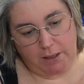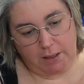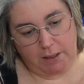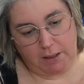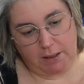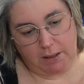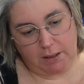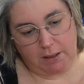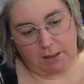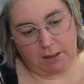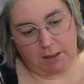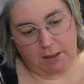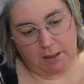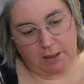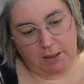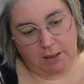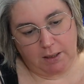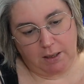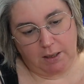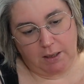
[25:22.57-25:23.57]
in
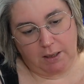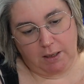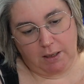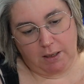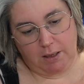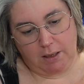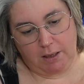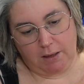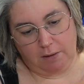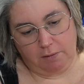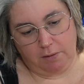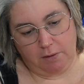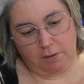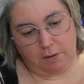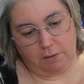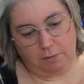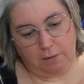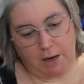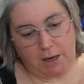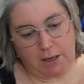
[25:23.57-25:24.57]

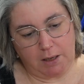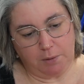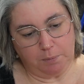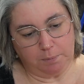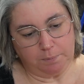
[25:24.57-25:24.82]
Erythrain?